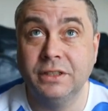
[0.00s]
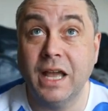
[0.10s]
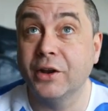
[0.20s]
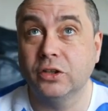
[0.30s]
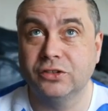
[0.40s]

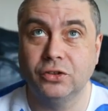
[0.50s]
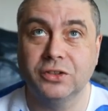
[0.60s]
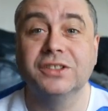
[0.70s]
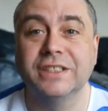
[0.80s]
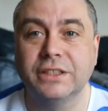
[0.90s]
and I got
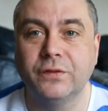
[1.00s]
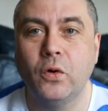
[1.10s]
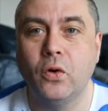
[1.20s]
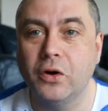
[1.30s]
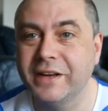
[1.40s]
stuck at
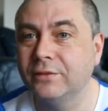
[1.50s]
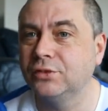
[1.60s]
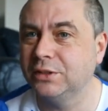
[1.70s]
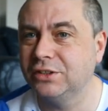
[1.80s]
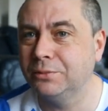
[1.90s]
6-4. I've now
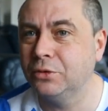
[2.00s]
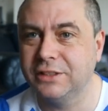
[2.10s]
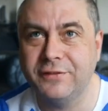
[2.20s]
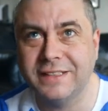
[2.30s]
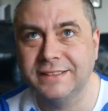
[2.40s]
switched to more
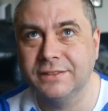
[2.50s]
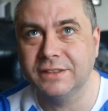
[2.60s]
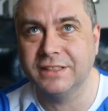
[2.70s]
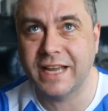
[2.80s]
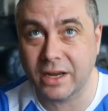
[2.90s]
defensive
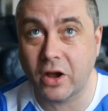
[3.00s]
attack.